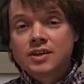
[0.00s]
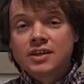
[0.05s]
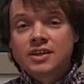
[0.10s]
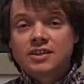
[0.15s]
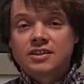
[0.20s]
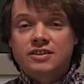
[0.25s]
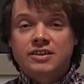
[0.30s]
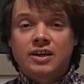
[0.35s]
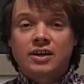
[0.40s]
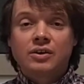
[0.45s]

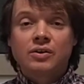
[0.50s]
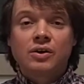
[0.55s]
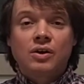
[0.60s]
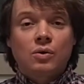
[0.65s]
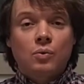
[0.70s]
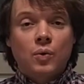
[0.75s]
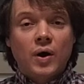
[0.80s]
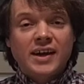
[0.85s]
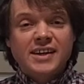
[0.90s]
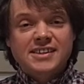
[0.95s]
So
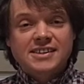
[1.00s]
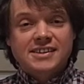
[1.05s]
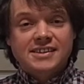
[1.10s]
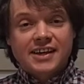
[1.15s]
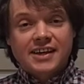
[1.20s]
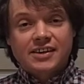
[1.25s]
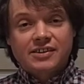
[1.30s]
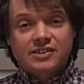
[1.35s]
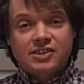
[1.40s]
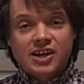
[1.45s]
ways that
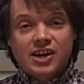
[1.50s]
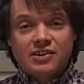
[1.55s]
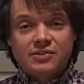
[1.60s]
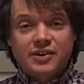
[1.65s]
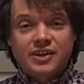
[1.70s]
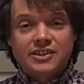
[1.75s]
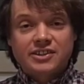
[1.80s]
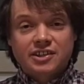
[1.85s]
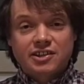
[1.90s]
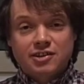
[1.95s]
they could
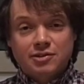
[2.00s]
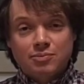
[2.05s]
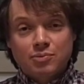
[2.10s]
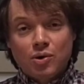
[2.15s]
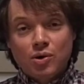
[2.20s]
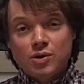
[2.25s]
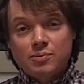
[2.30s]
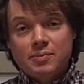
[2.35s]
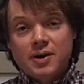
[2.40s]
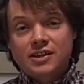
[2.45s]
generate a
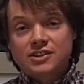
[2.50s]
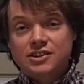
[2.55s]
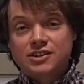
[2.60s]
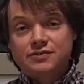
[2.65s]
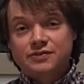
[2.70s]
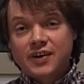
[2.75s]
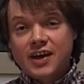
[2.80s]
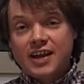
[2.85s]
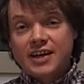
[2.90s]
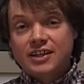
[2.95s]
small amount
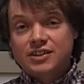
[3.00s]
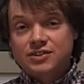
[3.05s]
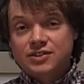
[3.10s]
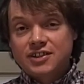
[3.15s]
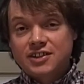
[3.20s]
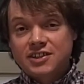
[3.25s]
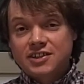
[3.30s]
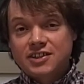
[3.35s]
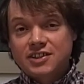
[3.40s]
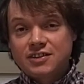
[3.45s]
of
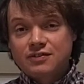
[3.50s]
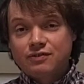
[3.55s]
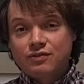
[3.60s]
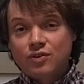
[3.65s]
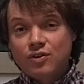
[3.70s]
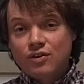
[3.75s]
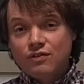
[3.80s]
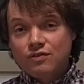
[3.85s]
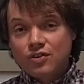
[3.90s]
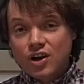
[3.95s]
electricity
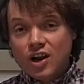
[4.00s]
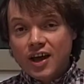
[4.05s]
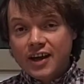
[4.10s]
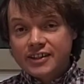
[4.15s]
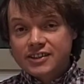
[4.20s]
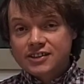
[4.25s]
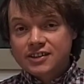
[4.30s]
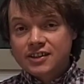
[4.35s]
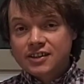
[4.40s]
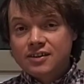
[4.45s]
for
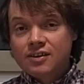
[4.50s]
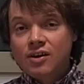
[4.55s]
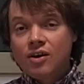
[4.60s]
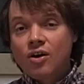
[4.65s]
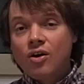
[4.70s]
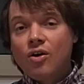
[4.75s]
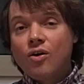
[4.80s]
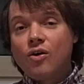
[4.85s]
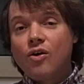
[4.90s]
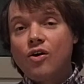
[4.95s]
lighting
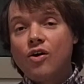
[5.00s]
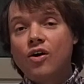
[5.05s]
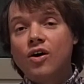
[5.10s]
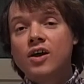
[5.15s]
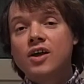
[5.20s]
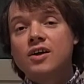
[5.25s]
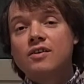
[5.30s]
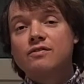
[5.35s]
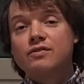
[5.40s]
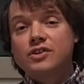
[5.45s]
or
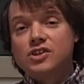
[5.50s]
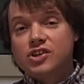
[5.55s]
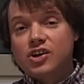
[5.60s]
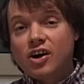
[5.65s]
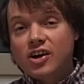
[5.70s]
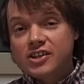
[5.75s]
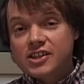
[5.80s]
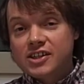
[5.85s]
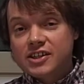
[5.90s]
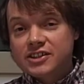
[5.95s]
for
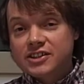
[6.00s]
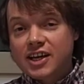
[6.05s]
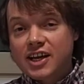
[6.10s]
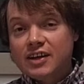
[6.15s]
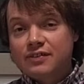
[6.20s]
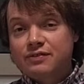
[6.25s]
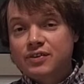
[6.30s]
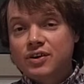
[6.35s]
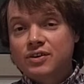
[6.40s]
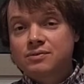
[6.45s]
charging a
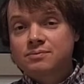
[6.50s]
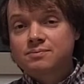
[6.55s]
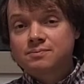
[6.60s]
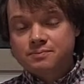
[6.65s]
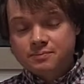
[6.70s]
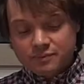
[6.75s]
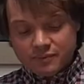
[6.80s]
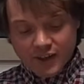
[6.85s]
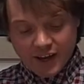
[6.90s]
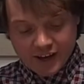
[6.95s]
telephone,
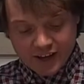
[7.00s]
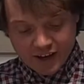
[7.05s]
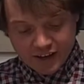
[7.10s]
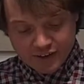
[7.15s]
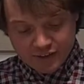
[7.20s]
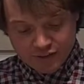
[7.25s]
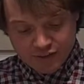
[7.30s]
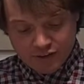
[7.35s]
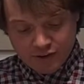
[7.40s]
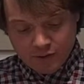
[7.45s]
that kind
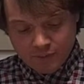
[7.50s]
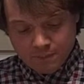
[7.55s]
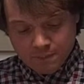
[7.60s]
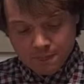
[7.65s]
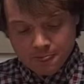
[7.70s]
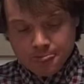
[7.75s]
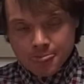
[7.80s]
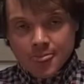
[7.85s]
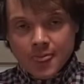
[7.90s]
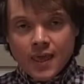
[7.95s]
of thing.
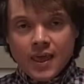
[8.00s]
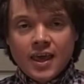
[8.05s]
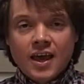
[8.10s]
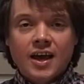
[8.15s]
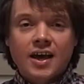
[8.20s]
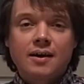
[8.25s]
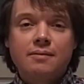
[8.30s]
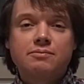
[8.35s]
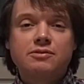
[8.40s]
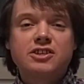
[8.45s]

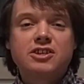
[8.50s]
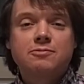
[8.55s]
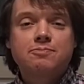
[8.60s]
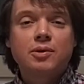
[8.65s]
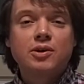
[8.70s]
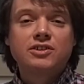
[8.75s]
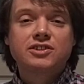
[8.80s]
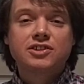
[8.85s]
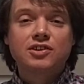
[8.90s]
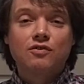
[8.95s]

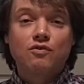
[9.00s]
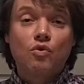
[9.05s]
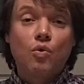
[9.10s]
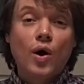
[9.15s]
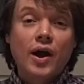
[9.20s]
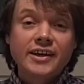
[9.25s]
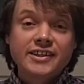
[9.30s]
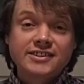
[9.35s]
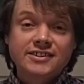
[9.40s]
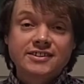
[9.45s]
Disposal of
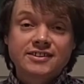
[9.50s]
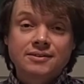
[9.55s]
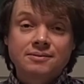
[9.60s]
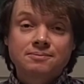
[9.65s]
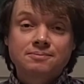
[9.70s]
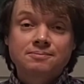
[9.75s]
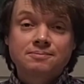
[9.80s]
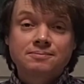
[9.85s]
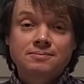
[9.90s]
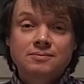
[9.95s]
waste,
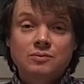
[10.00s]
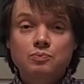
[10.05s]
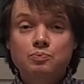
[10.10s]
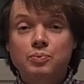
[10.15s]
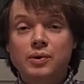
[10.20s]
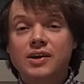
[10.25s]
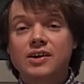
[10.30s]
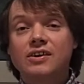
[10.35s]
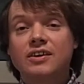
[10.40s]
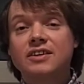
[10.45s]

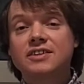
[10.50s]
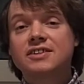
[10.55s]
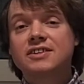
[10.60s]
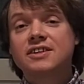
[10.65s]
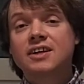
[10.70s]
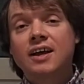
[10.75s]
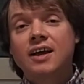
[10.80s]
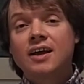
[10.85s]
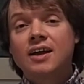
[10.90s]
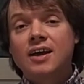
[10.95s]

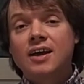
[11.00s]
because